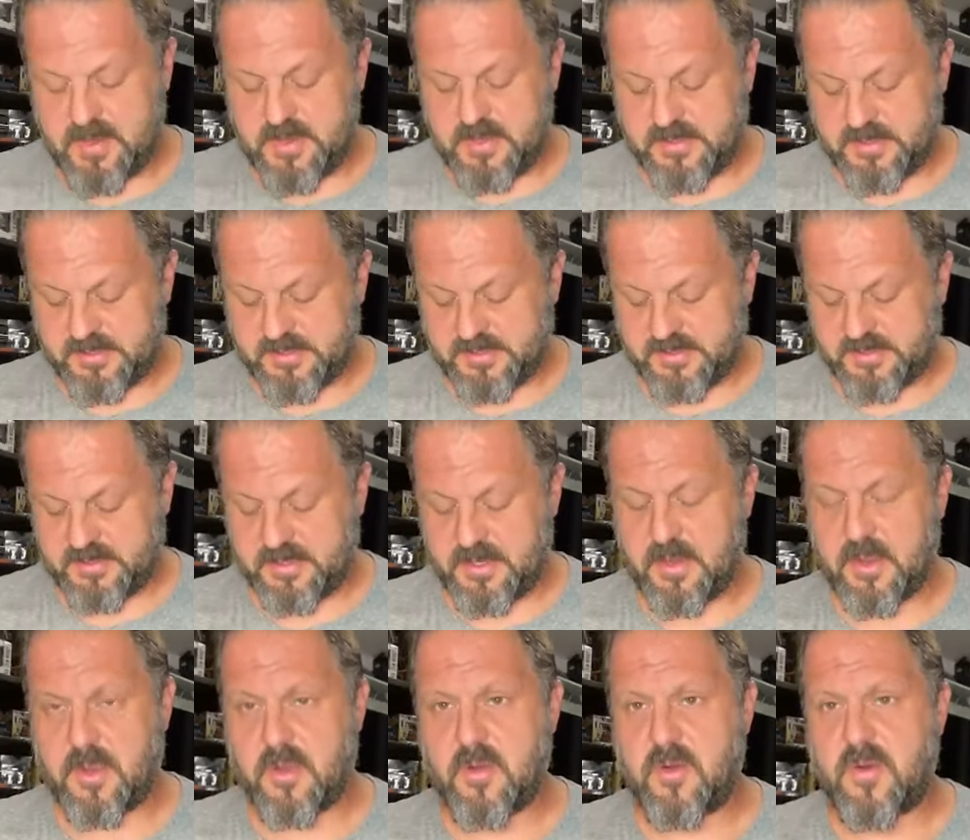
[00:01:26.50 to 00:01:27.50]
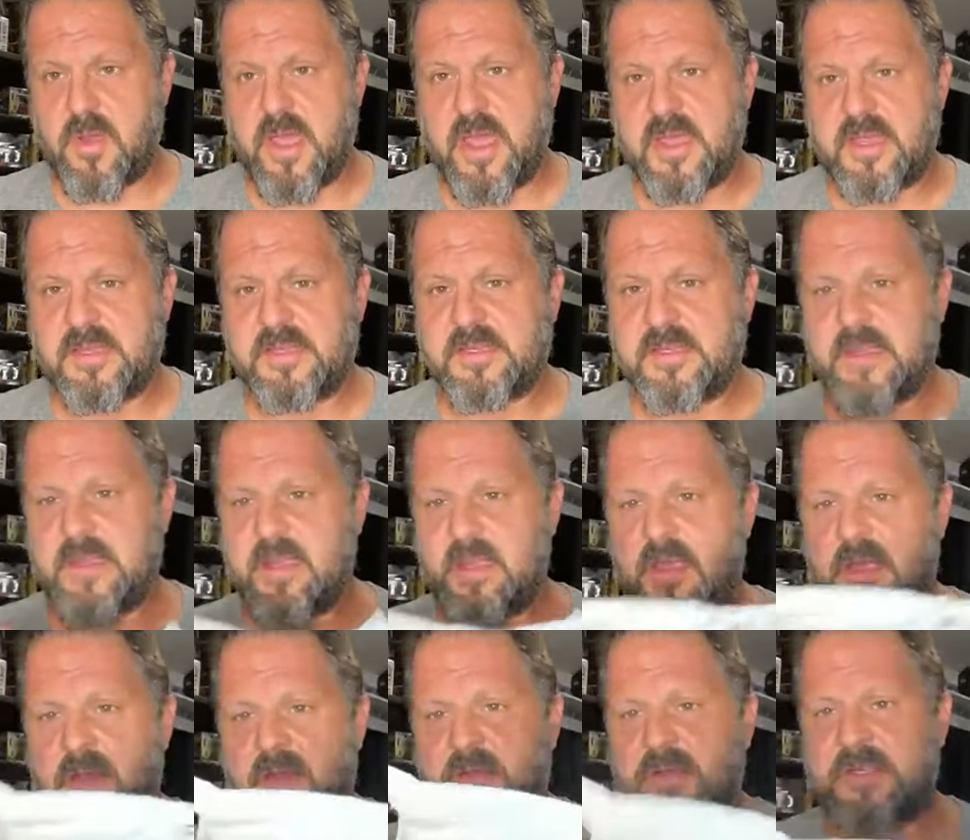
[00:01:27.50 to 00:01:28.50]
So as I
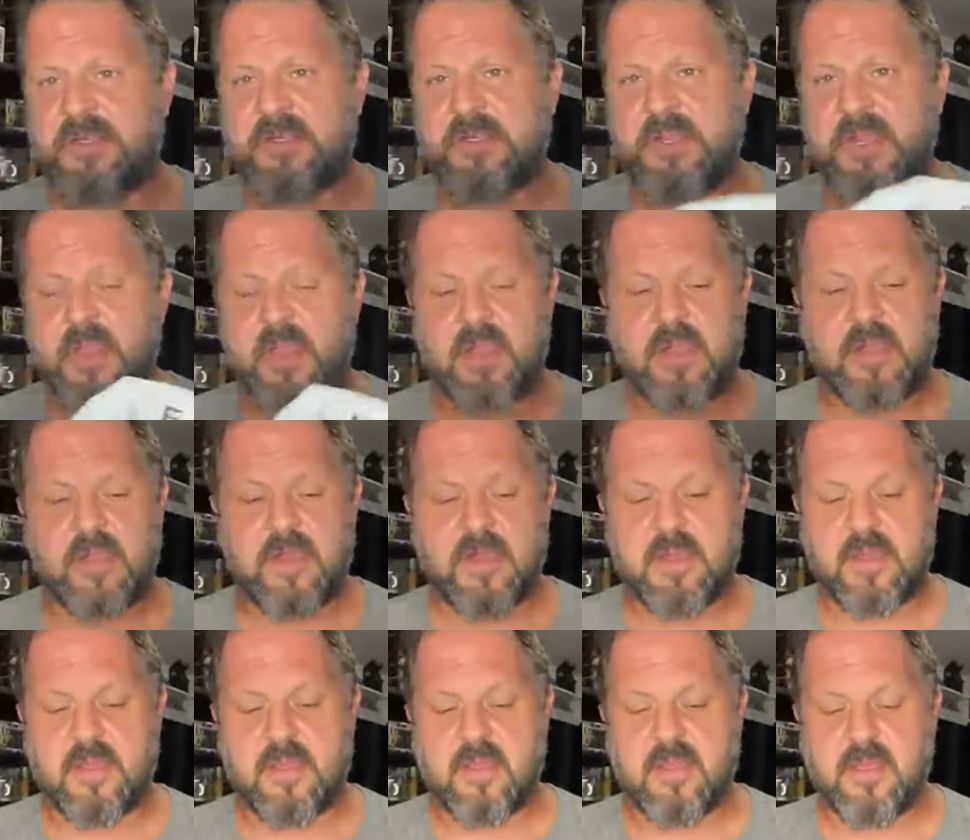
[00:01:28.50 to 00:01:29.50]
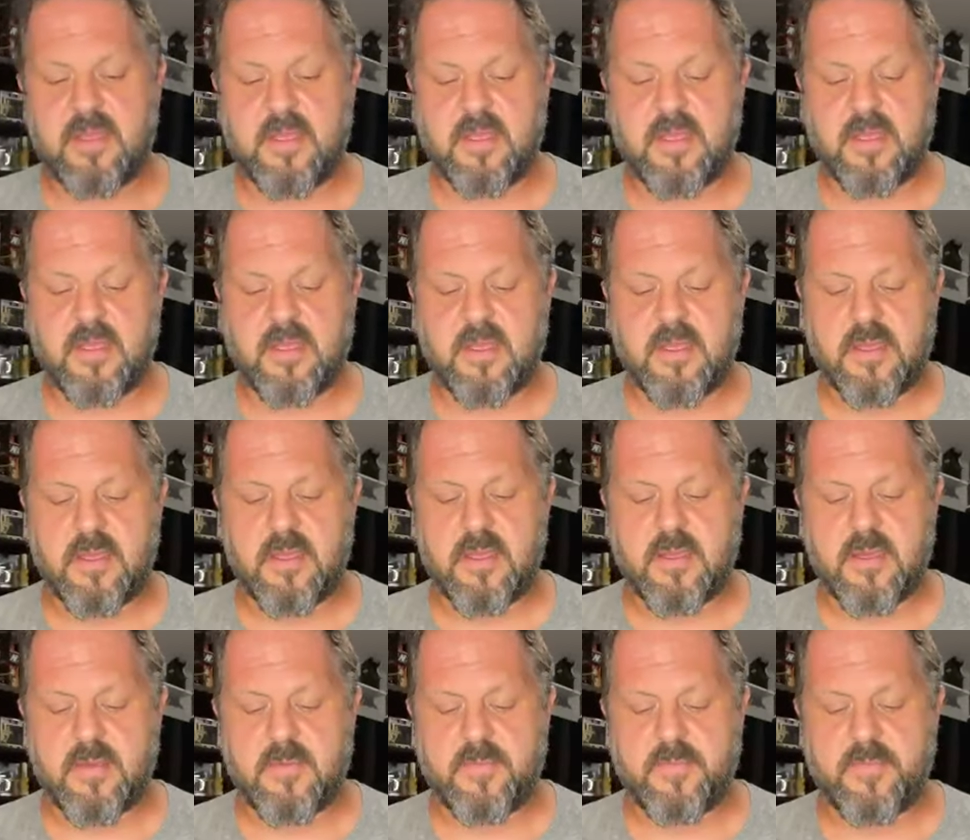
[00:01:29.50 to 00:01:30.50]
understand it,
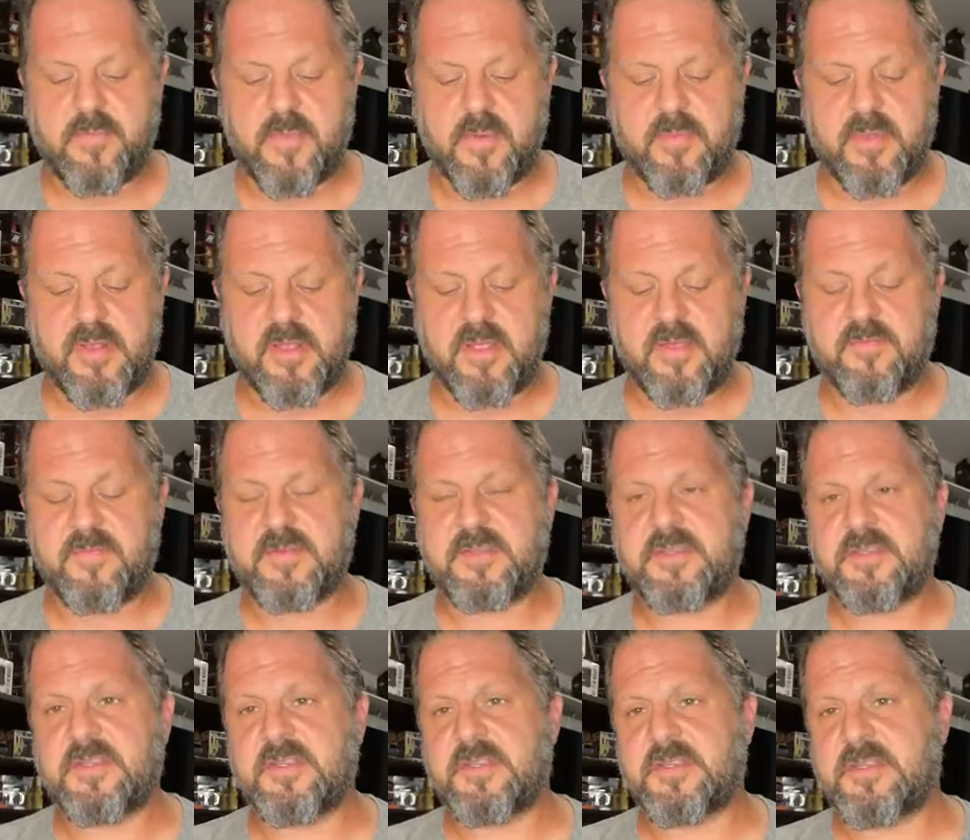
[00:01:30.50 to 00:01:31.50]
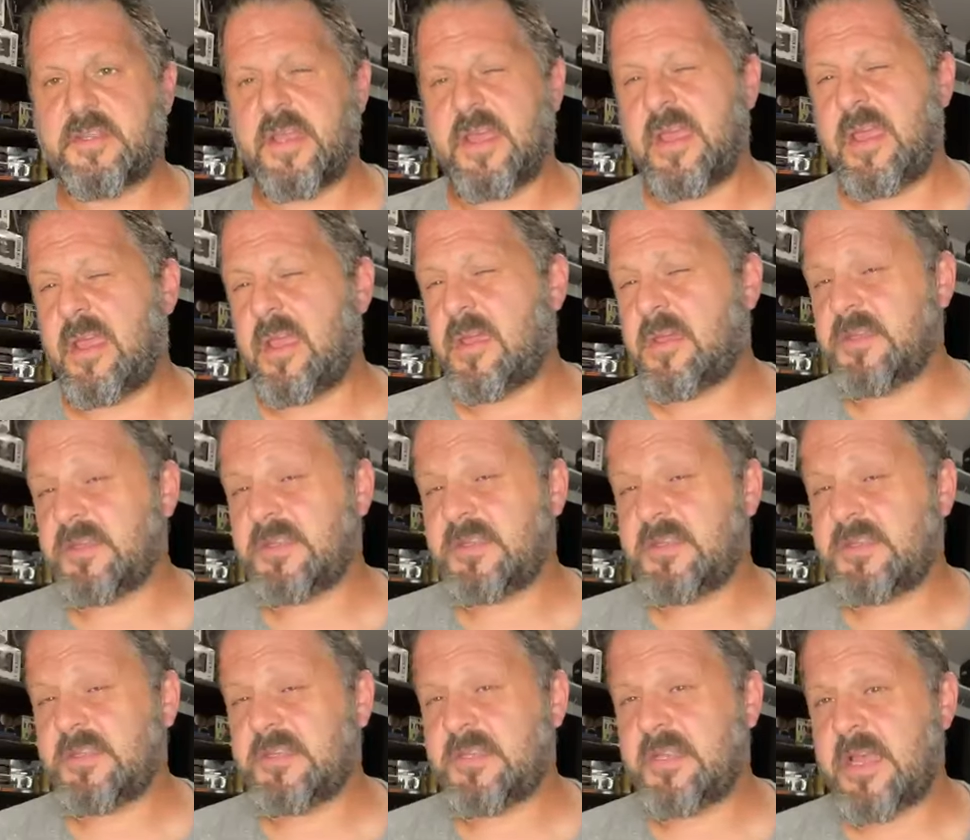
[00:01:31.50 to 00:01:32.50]
I believe this is a
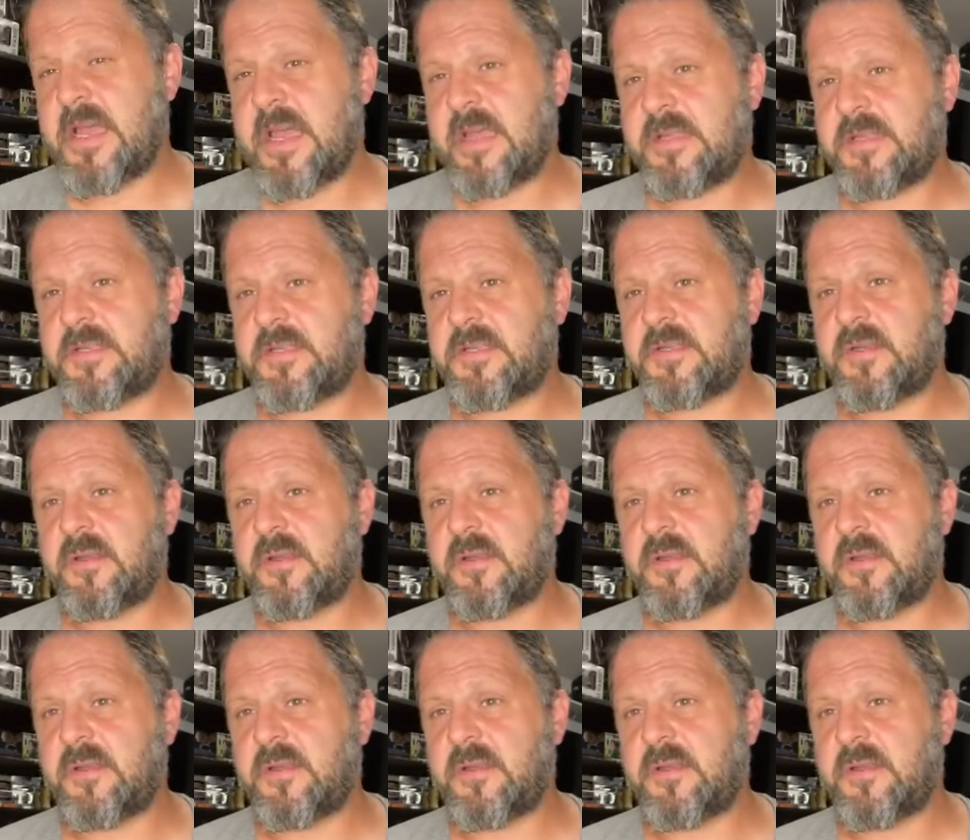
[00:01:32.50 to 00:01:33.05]
cassette.